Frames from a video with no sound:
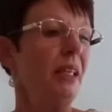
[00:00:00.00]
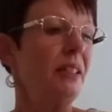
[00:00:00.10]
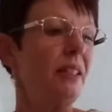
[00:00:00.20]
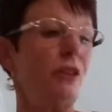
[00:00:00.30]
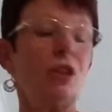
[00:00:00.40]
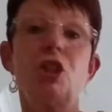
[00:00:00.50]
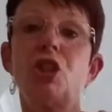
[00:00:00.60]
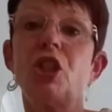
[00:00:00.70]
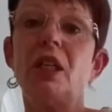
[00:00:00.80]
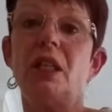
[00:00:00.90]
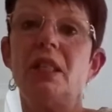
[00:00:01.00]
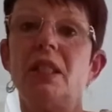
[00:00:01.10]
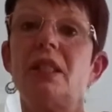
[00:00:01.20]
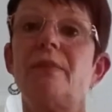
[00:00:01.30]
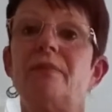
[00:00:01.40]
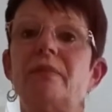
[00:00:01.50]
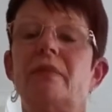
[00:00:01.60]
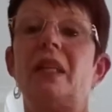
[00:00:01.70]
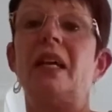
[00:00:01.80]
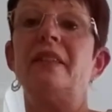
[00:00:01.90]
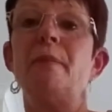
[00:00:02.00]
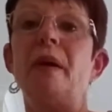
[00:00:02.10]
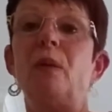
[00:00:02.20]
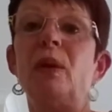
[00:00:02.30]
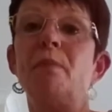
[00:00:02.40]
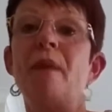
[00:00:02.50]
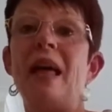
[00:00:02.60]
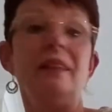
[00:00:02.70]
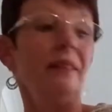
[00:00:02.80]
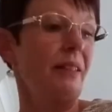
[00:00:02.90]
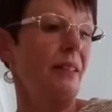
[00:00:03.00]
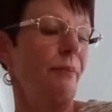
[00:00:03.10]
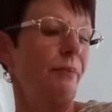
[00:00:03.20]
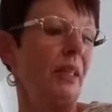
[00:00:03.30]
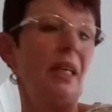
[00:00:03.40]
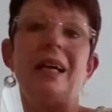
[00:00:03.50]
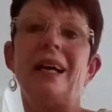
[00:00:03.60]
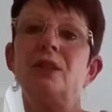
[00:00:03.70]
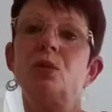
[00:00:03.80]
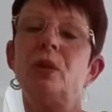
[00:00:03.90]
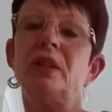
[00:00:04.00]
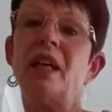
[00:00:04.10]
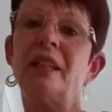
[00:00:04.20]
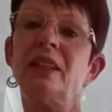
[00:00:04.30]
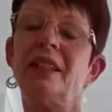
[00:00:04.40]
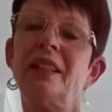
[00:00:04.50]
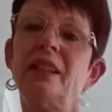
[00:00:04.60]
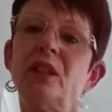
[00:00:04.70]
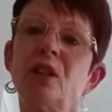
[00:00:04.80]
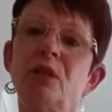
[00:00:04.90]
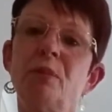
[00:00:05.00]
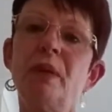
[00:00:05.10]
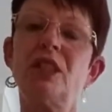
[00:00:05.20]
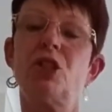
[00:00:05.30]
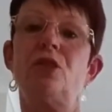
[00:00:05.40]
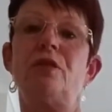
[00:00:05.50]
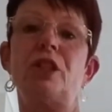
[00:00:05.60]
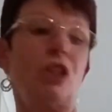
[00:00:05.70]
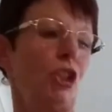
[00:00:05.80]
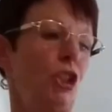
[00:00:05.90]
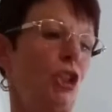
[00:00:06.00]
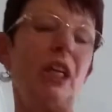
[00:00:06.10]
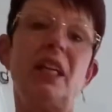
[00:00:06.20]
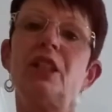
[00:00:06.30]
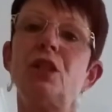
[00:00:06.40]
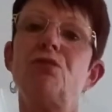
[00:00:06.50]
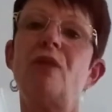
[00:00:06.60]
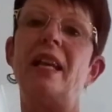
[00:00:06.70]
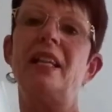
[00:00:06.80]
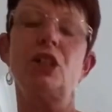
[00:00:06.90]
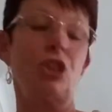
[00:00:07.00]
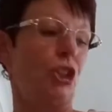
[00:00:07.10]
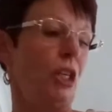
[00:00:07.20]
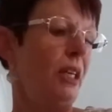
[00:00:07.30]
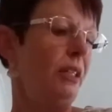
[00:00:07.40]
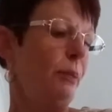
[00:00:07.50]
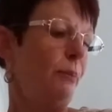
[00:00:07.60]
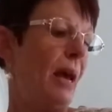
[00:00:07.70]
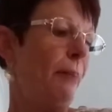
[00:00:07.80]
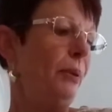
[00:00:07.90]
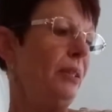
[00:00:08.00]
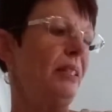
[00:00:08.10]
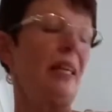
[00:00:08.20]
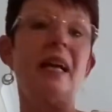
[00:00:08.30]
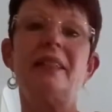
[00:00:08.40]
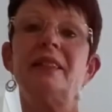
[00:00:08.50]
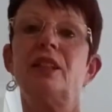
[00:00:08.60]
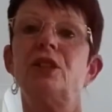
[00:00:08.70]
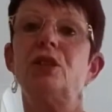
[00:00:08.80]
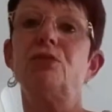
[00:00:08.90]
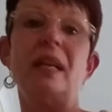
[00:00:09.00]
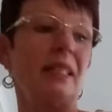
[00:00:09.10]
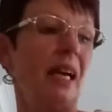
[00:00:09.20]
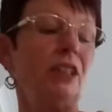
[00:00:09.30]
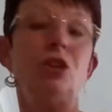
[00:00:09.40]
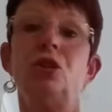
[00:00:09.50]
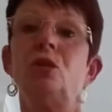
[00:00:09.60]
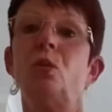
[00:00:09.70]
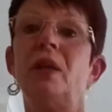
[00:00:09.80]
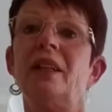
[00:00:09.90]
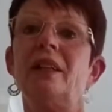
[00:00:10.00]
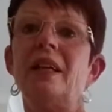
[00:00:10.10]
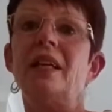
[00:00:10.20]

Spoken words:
is that the cheese will melt, and the mixture of the chicken, the relish, the peppers and the red onion will